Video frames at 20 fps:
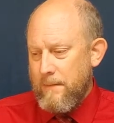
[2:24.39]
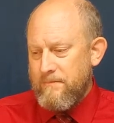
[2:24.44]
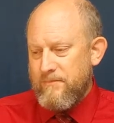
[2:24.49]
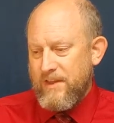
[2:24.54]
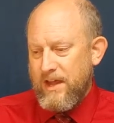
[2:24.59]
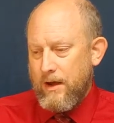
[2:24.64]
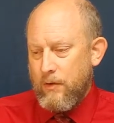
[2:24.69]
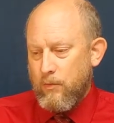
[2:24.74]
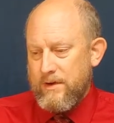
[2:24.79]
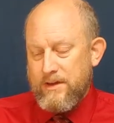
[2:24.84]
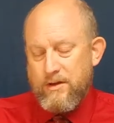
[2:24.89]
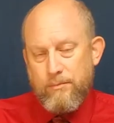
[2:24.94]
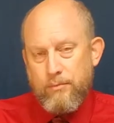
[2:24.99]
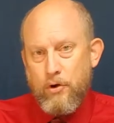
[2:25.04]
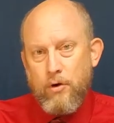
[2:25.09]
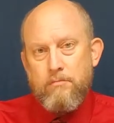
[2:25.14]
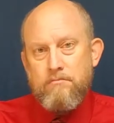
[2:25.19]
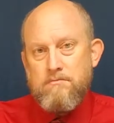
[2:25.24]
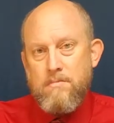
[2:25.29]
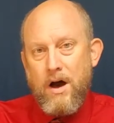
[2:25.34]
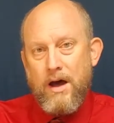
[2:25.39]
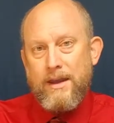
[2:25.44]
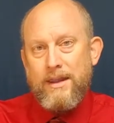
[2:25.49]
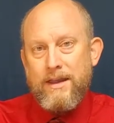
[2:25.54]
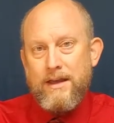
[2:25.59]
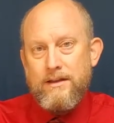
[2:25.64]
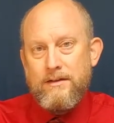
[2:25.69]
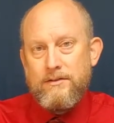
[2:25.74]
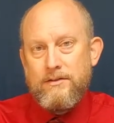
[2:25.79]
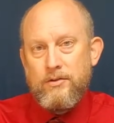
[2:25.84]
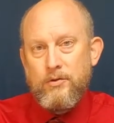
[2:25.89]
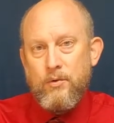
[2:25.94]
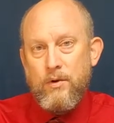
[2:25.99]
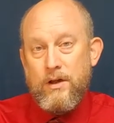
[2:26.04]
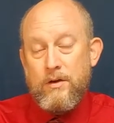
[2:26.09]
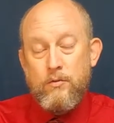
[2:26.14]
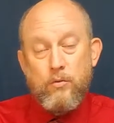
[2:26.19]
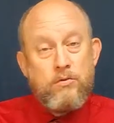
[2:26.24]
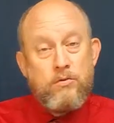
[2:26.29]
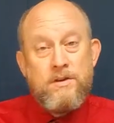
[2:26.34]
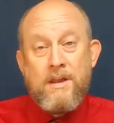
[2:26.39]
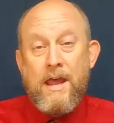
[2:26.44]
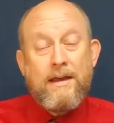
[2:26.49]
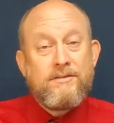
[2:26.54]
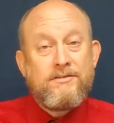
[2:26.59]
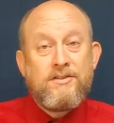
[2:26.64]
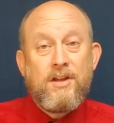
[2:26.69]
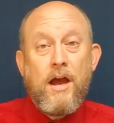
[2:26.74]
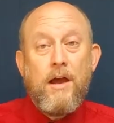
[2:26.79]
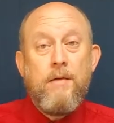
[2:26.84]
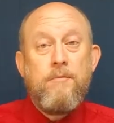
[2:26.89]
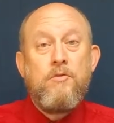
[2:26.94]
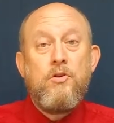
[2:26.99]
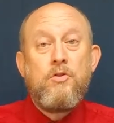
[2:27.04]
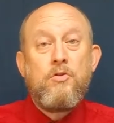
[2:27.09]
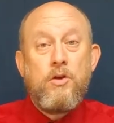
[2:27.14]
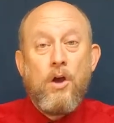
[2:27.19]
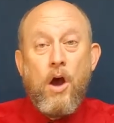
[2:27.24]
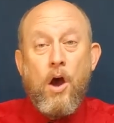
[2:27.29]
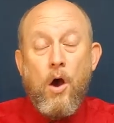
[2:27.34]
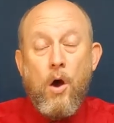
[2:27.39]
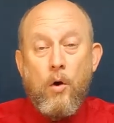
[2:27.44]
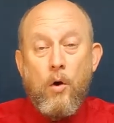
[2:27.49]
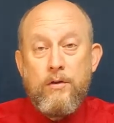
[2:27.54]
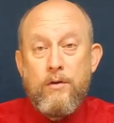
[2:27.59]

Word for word: now when you put money into it, next time you go,